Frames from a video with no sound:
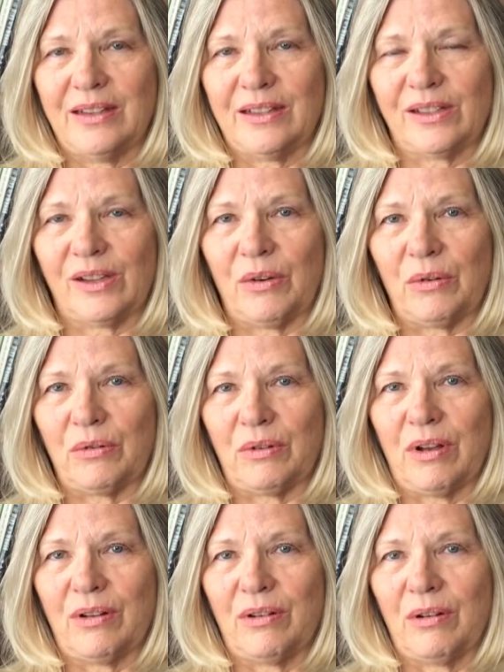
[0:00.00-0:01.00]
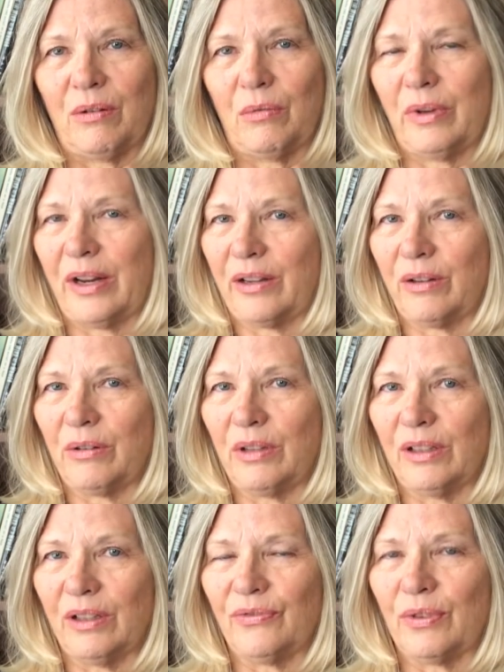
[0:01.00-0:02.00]
So when I go to
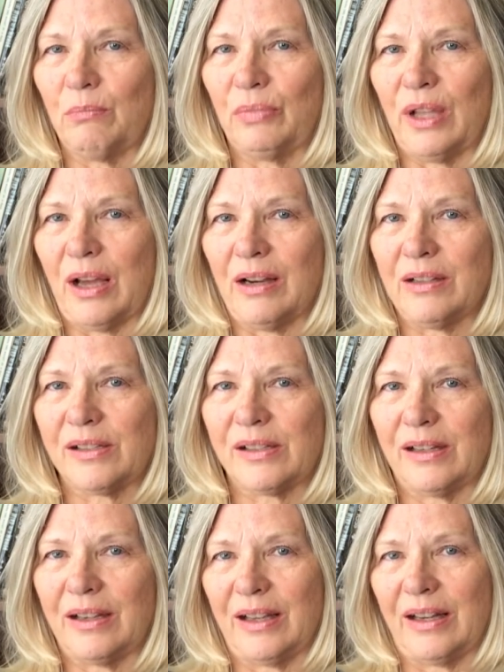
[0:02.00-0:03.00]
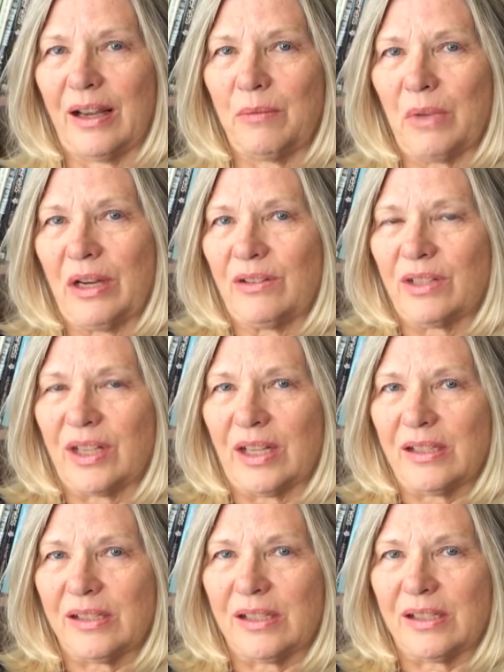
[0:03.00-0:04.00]
look for blocks, and I might
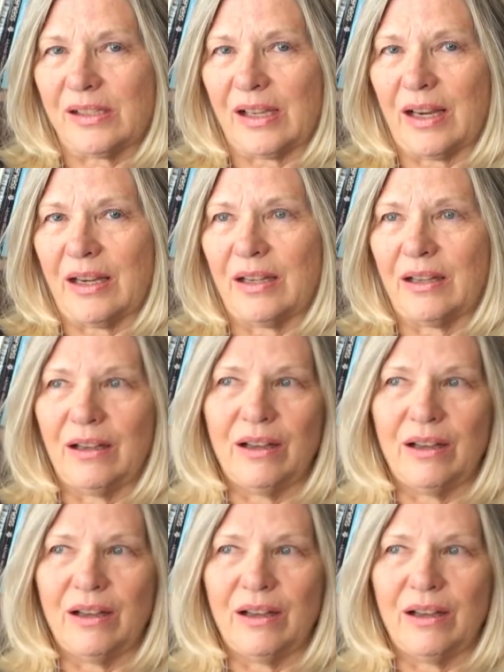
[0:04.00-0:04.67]
test to say,